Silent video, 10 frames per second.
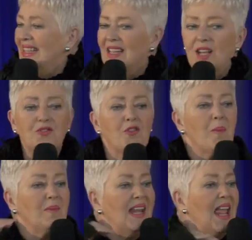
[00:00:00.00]
So it's
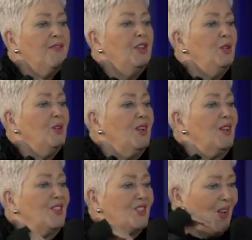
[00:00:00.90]
from level
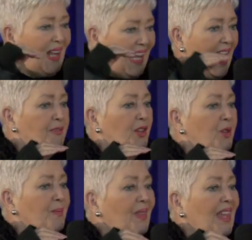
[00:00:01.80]
to
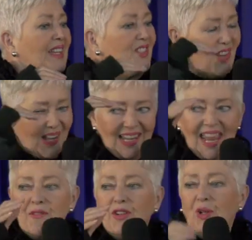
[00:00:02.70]
level to
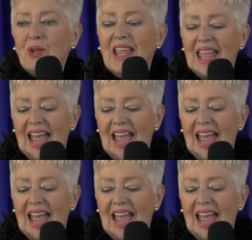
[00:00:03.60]
level.